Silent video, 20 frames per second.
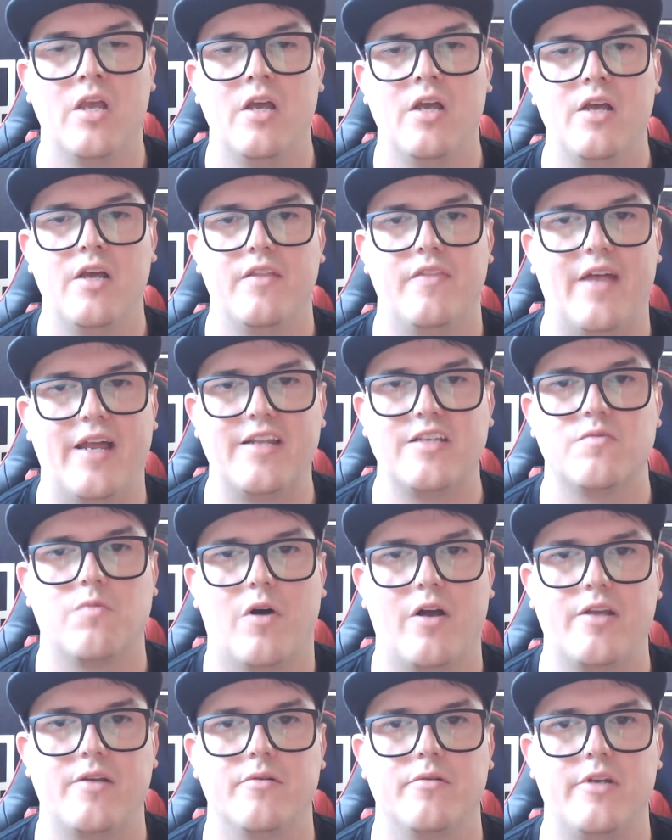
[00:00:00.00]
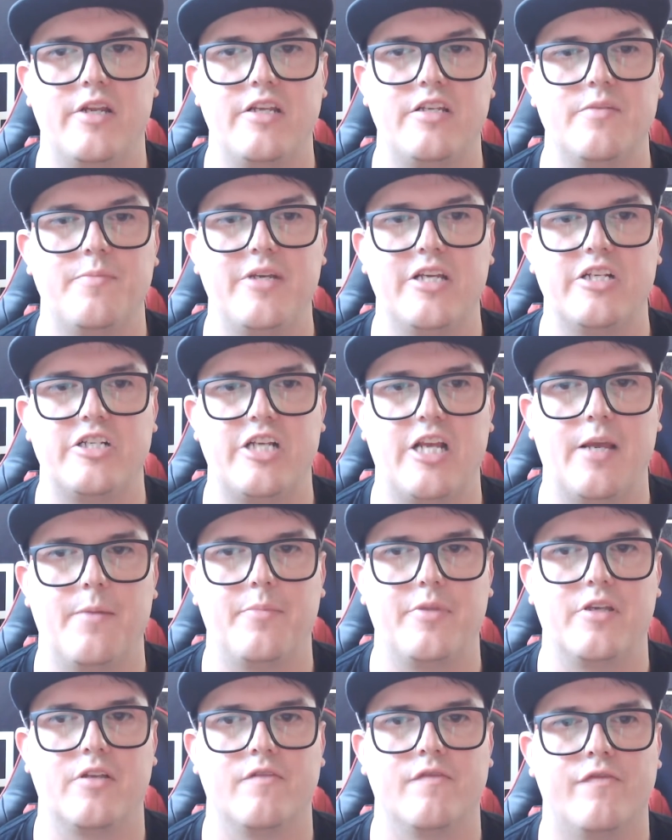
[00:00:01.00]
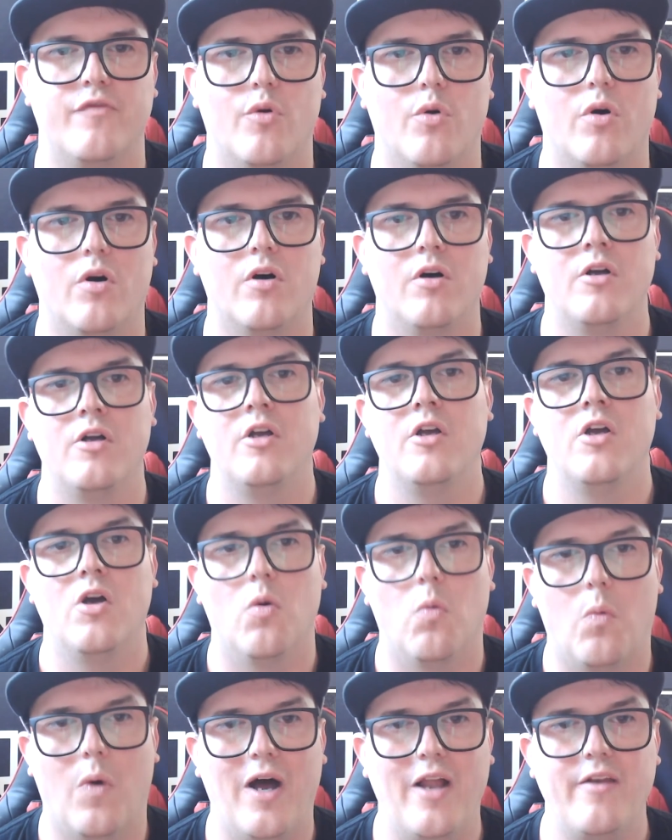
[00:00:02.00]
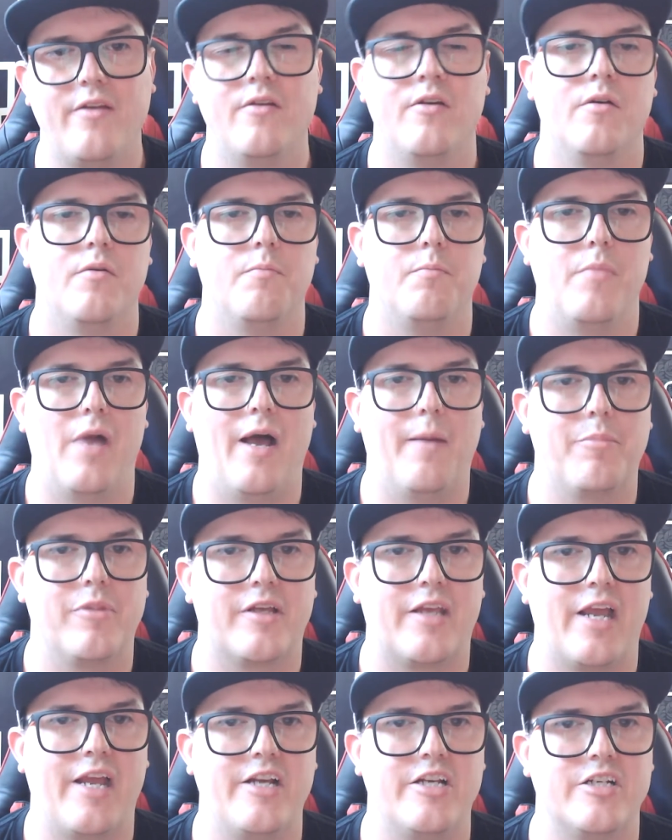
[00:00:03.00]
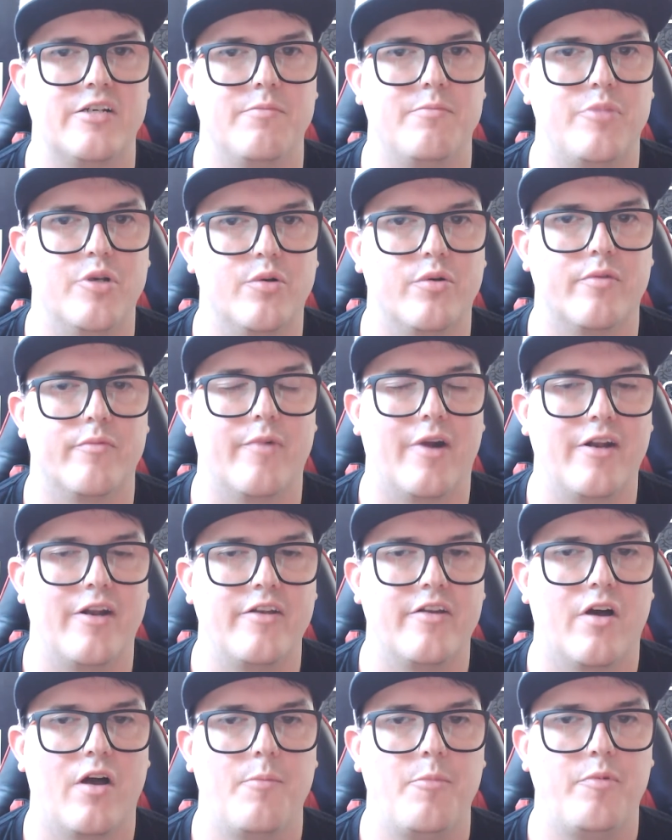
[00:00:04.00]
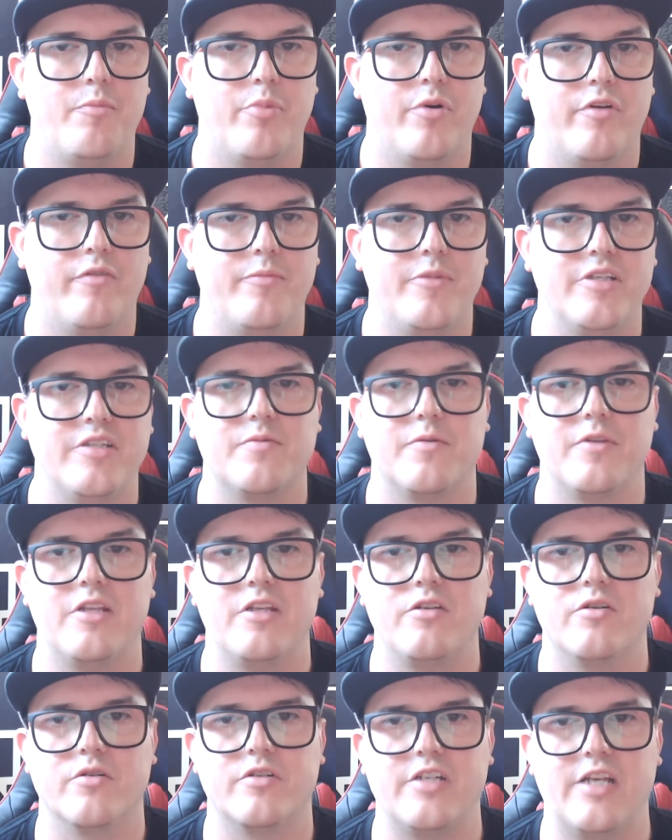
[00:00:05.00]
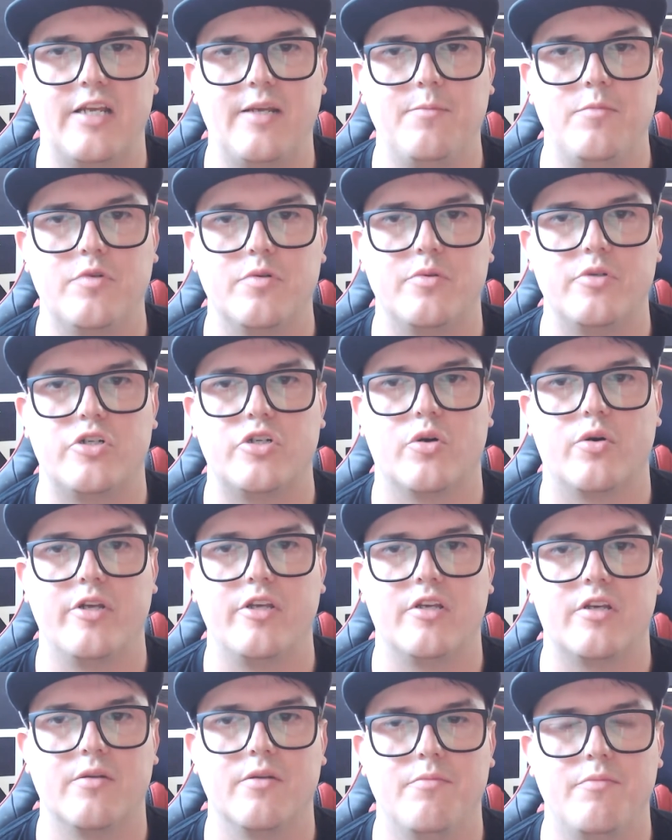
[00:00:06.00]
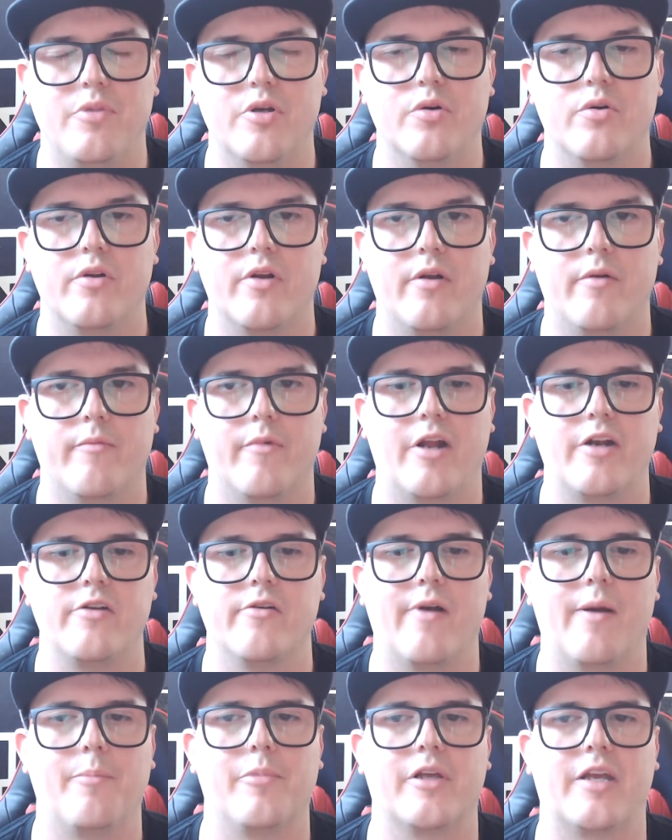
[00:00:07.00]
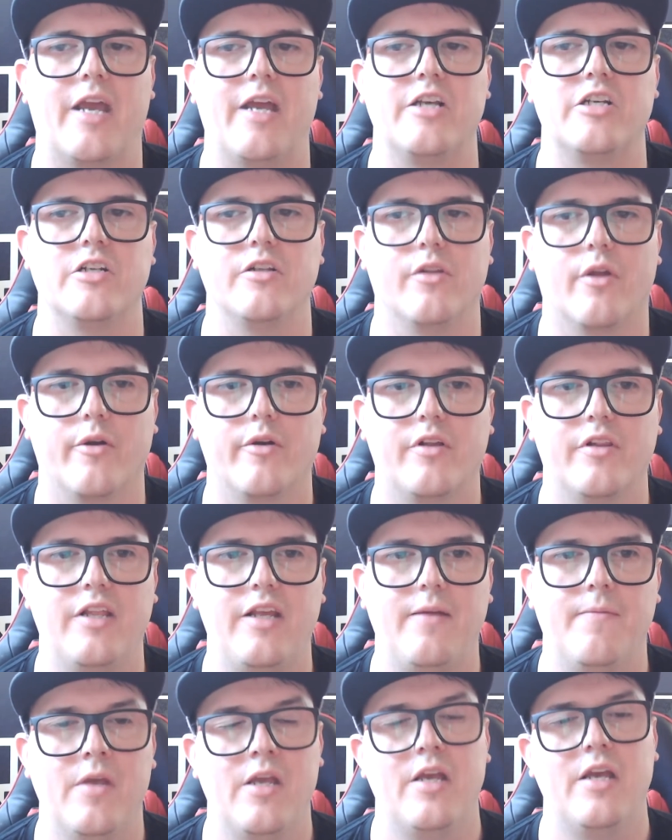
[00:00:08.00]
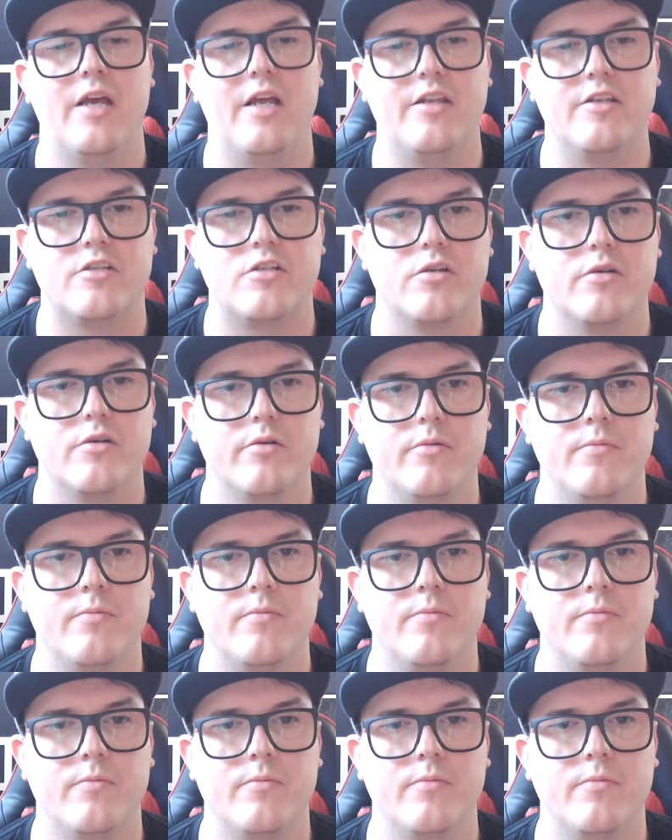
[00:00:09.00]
That is why you will need to be a champion for 1. Application build and runtime improvements within your team to ensure you can build and run your application locally, and 2,